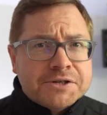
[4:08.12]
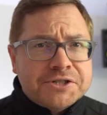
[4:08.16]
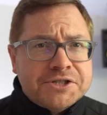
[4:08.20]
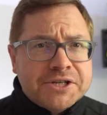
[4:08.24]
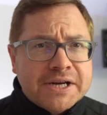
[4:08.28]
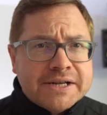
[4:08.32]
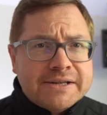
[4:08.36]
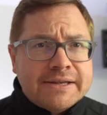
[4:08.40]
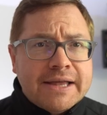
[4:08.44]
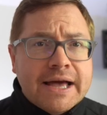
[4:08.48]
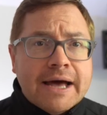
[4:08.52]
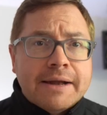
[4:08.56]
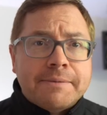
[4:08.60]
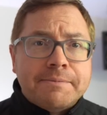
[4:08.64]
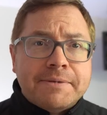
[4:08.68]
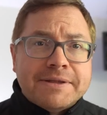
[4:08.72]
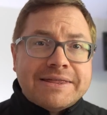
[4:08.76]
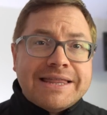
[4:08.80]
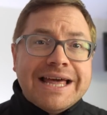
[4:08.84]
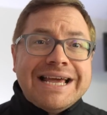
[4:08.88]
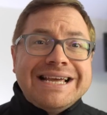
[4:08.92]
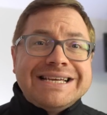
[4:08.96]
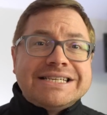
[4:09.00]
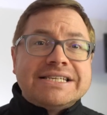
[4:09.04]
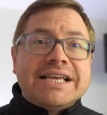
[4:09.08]
shutdown.
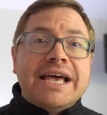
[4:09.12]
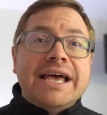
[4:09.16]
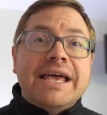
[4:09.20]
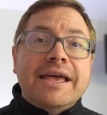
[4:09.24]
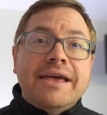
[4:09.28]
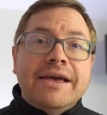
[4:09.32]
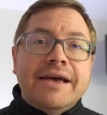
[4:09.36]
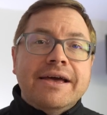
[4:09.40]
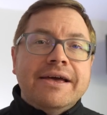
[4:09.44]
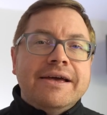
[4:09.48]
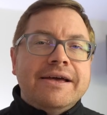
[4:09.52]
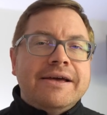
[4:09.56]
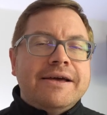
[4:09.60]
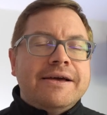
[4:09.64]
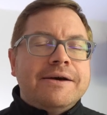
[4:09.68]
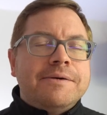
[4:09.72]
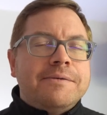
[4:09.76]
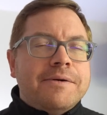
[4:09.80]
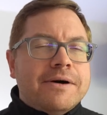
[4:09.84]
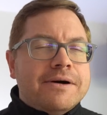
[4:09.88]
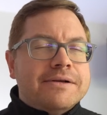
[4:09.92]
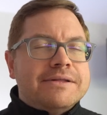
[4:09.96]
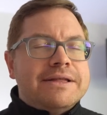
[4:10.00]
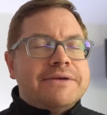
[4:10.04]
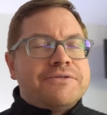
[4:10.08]
But they say,
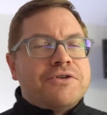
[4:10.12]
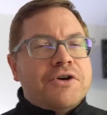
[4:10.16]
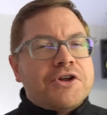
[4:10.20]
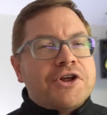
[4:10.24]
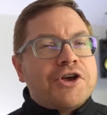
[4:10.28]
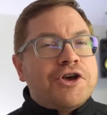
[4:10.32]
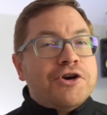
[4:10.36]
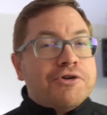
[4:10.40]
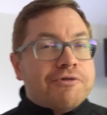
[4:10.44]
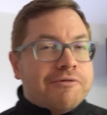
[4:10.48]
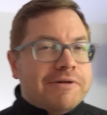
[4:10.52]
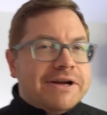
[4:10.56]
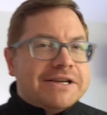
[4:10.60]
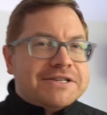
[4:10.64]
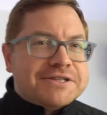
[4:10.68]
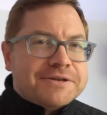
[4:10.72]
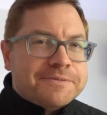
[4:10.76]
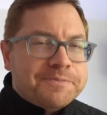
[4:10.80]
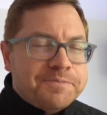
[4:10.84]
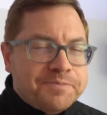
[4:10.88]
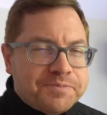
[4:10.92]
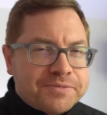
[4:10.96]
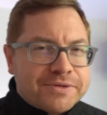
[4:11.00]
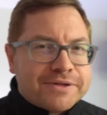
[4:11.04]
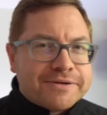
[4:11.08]
well, they've got a good
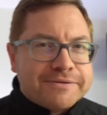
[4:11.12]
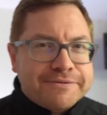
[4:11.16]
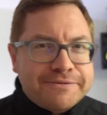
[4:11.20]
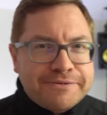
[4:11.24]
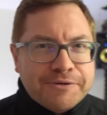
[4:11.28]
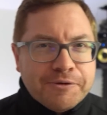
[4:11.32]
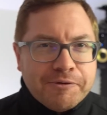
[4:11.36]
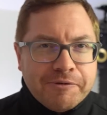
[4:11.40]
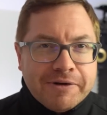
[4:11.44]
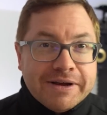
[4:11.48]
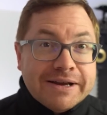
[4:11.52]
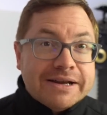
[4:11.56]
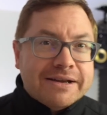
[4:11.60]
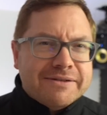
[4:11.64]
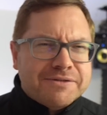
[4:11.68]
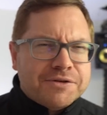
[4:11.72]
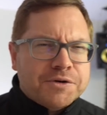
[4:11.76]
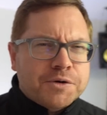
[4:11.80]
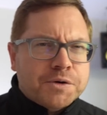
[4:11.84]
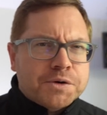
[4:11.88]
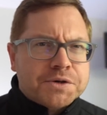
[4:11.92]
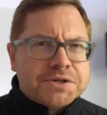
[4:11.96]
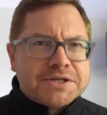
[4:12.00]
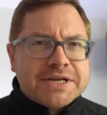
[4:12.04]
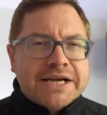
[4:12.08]
reason for it, of
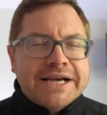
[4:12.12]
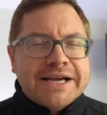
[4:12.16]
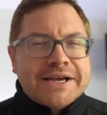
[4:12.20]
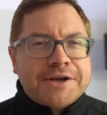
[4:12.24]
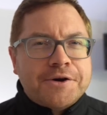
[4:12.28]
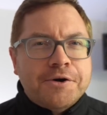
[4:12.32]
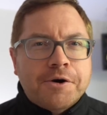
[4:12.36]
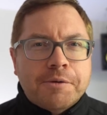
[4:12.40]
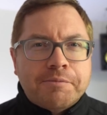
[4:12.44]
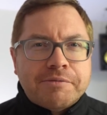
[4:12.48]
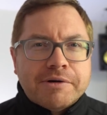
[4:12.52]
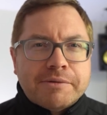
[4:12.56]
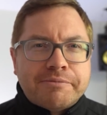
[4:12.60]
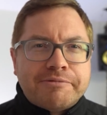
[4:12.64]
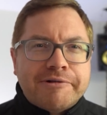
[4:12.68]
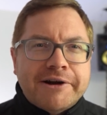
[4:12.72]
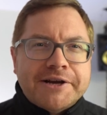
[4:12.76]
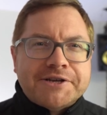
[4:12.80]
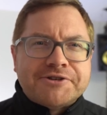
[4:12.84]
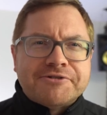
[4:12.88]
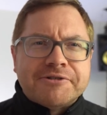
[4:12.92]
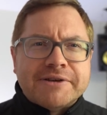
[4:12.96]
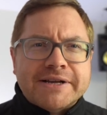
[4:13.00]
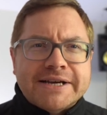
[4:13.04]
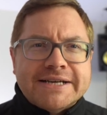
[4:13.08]
course. Corporate
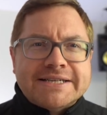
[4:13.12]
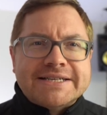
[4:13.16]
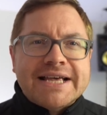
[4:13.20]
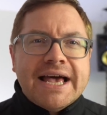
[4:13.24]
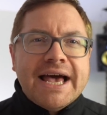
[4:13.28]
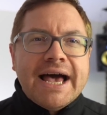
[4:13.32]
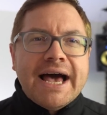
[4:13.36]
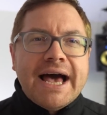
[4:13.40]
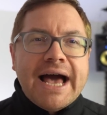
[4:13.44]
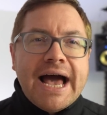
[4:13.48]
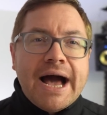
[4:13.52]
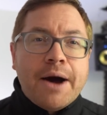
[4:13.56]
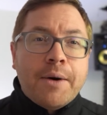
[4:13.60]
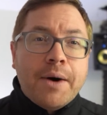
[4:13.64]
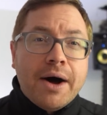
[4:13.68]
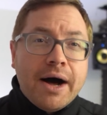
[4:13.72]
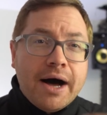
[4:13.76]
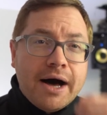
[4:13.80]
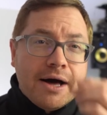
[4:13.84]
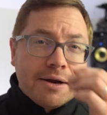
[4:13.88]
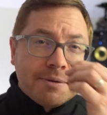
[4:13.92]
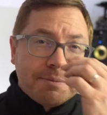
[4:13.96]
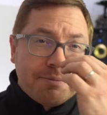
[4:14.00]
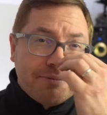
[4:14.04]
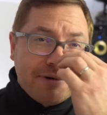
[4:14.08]
press release. Our
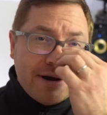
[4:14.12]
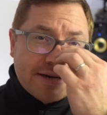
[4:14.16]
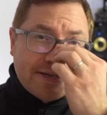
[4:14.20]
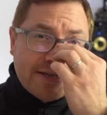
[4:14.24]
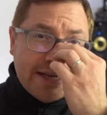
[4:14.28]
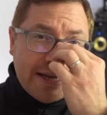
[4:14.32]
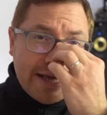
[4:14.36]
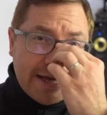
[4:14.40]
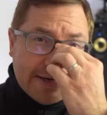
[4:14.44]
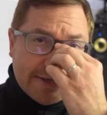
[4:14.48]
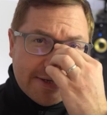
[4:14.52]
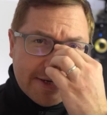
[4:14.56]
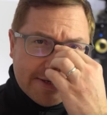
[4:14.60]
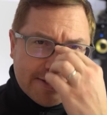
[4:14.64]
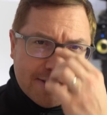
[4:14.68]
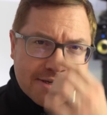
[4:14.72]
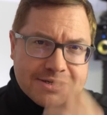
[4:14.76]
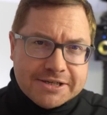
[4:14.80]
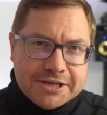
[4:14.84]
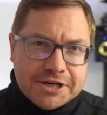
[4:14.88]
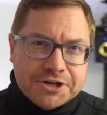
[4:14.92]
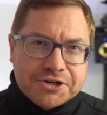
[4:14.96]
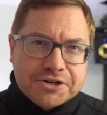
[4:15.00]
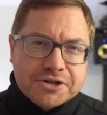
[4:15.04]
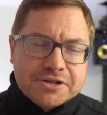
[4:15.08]
unprecedented
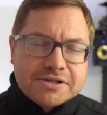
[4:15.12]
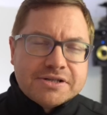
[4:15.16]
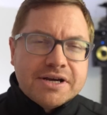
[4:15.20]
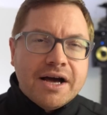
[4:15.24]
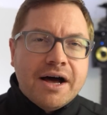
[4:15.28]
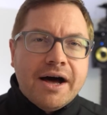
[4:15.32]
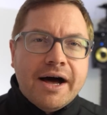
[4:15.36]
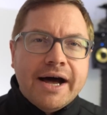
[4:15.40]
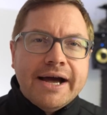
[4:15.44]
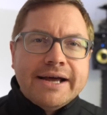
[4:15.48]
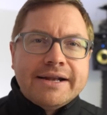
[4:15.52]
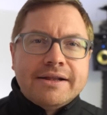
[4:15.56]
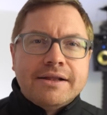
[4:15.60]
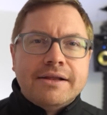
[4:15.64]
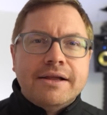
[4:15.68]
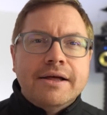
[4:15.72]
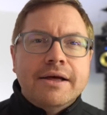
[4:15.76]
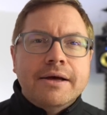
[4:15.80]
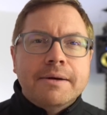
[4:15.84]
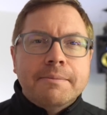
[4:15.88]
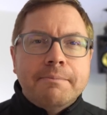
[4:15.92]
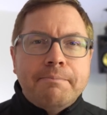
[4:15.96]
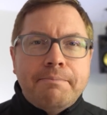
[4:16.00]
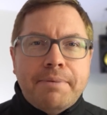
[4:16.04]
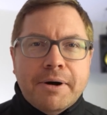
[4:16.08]
decision to idle
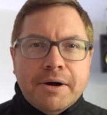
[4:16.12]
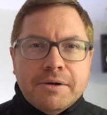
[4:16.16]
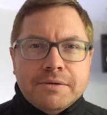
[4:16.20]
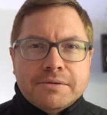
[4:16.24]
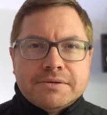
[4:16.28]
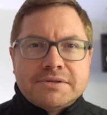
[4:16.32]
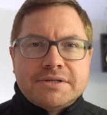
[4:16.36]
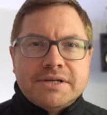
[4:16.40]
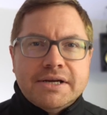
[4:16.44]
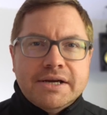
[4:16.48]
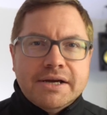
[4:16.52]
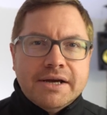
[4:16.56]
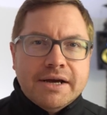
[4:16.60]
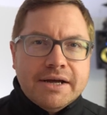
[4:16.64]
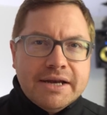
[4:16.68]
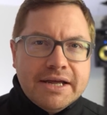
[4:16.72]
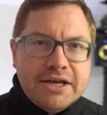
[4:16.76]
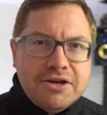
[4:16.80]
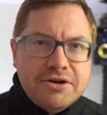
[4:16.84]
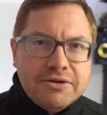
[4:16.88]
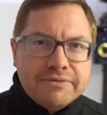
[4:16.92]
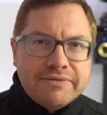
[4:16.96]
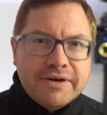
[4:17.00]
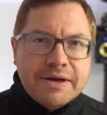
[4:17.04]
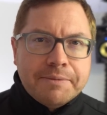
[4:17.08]
Bolt and
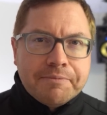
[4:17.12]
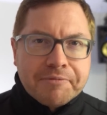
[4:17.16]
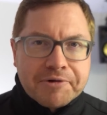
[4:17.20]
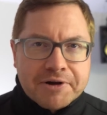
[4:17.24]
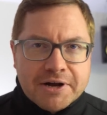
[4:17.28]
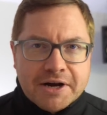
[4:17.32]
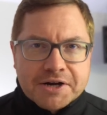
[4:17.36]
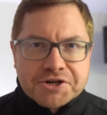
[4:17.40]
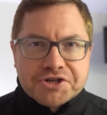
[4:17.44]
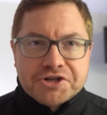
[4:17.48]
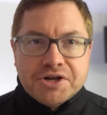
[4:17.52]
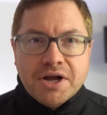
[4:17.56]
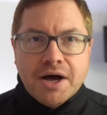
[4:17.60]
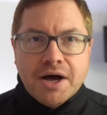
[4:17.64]
EUV production